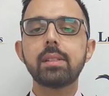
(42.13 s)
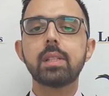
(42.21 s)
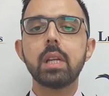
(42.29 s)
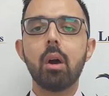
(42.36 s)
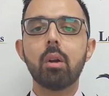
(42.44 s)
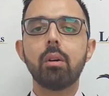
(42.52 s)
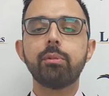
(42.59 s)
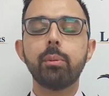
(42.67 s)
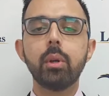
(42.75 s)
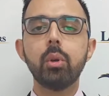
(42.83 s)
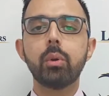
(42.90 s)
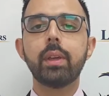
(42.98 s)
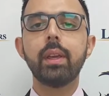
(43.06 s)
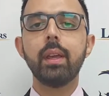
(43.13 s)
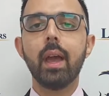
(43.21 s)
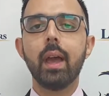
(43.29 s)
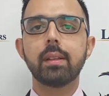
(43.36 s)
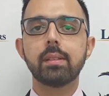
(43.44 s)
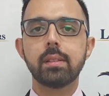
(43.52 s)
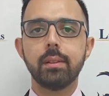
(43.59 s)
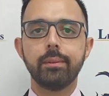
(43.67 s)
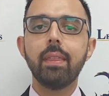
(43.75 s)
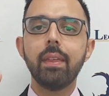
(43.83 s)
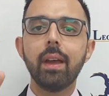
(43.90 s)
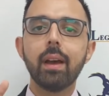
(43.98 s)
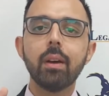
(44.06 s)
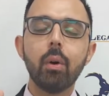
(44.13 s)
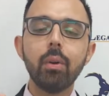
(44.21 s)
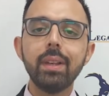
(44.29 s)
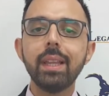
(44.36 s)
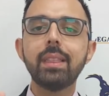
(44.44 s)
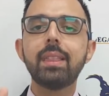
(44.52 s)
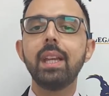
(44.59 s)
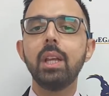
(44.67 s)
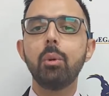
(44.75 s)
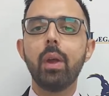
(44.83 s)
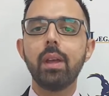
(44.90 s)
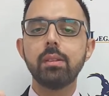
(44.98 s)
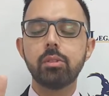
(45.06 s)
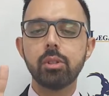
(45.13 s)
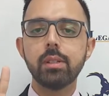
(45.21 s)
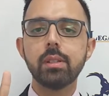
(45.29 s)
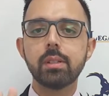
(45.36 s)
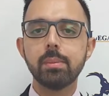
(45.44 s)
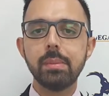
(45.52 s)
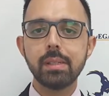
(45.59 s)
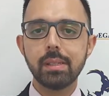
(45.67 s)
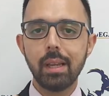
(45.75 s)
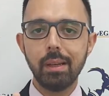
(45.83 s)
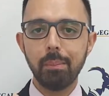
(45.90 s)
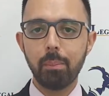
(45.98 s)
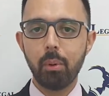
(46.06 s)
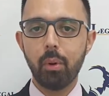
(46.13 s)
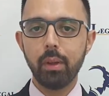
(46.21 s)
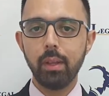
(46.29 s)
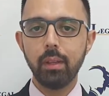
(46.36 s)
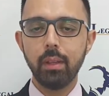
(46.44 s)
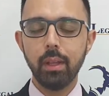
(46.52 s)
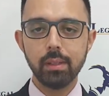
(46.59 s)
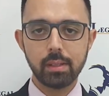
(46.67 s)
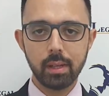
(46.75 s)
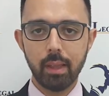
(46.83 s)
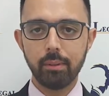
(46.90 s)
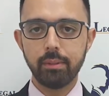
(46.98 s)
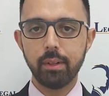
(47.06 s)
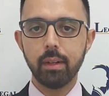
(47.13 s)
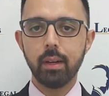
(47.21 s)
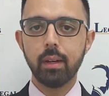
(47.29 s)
start off by looking at, there are only 3 ways to dismiss an employee in South Africa.